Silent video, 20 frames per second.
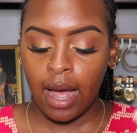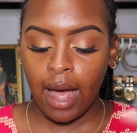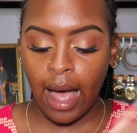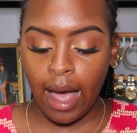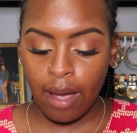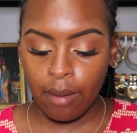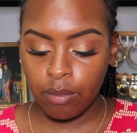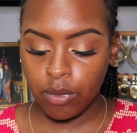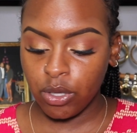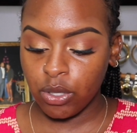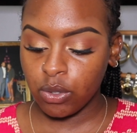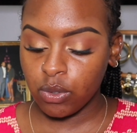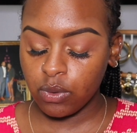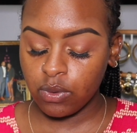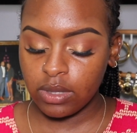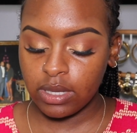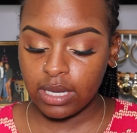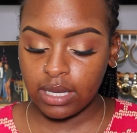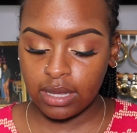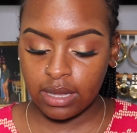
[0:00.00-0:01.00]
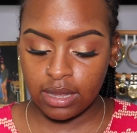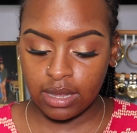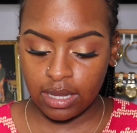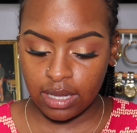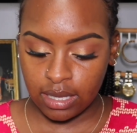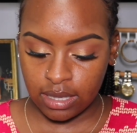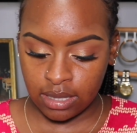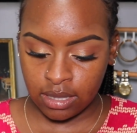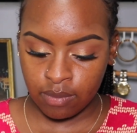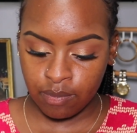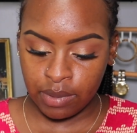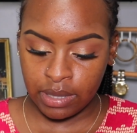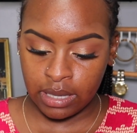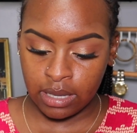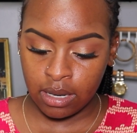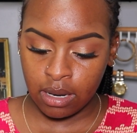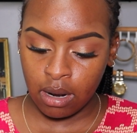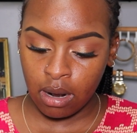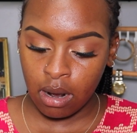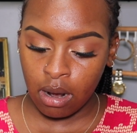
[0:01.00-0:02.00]
I'm using this
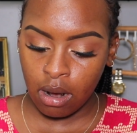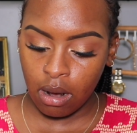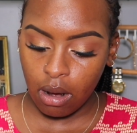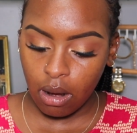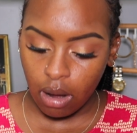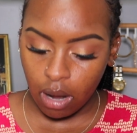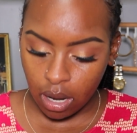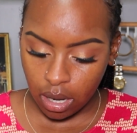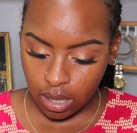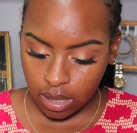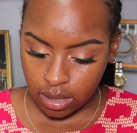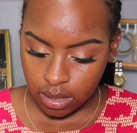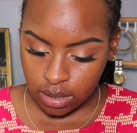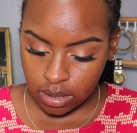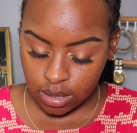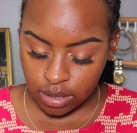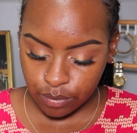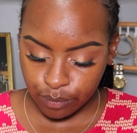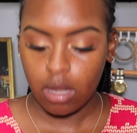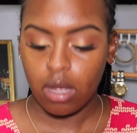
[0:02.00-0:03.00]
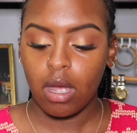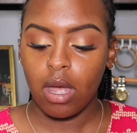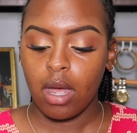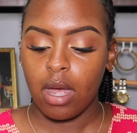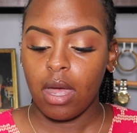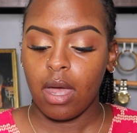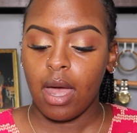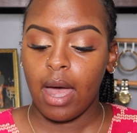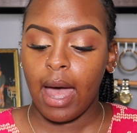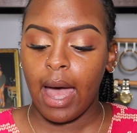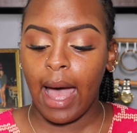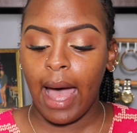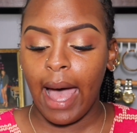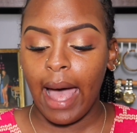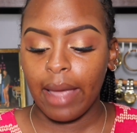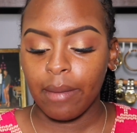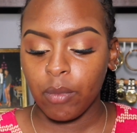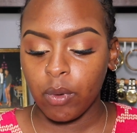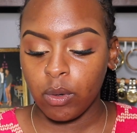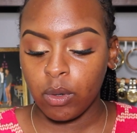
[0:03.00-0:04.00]
because
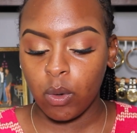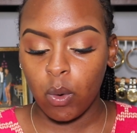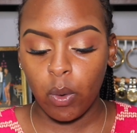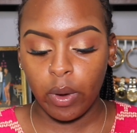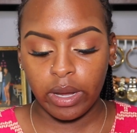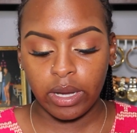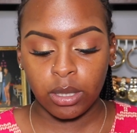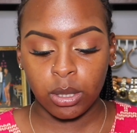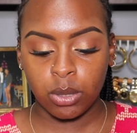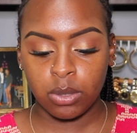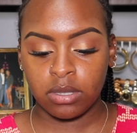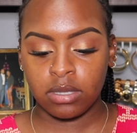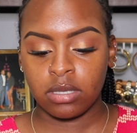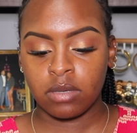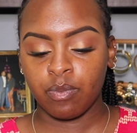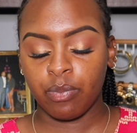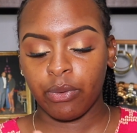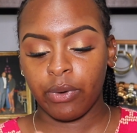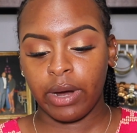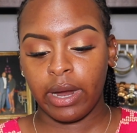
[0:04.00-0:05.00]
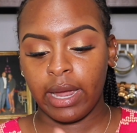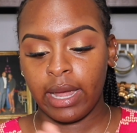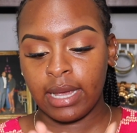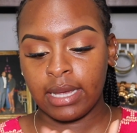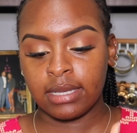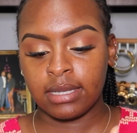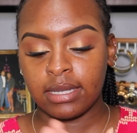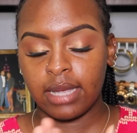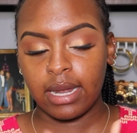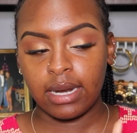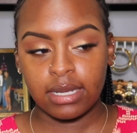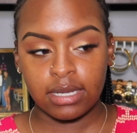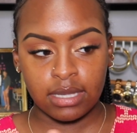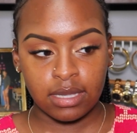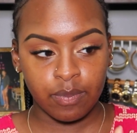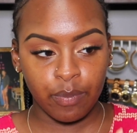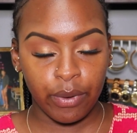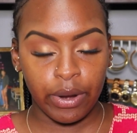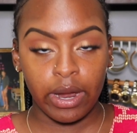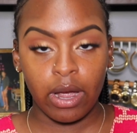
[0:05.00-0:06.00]
I'm going to spray a setting
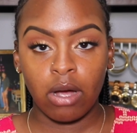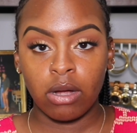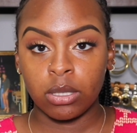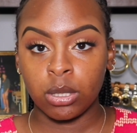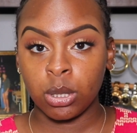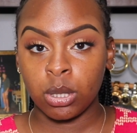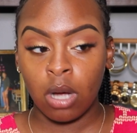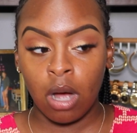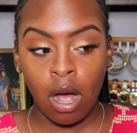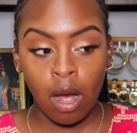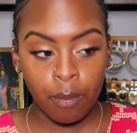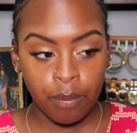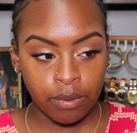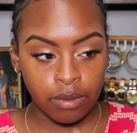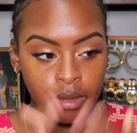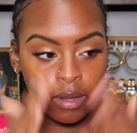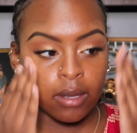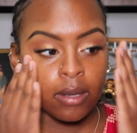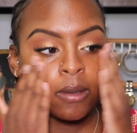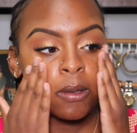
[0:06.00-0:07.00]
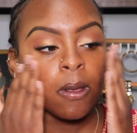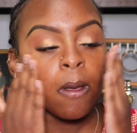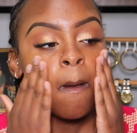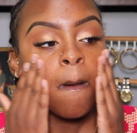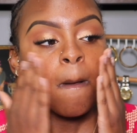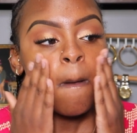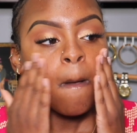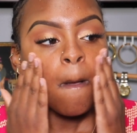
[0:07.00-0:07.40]
spray on top of this.